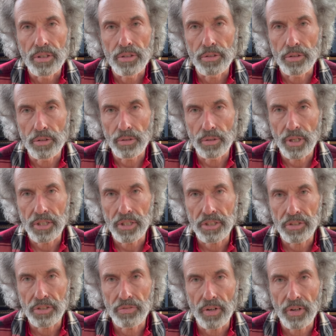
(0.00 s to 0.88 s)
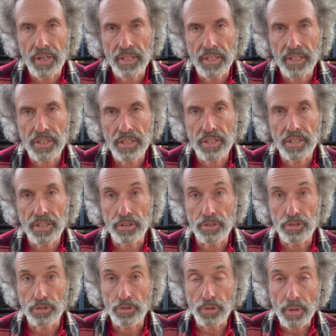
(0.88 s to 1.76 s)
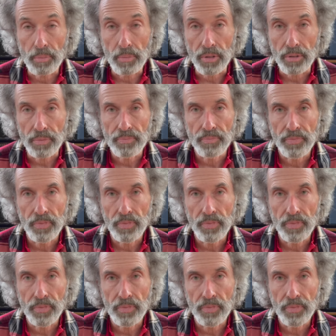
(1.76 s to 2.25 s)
neurologic findings. There's tremor,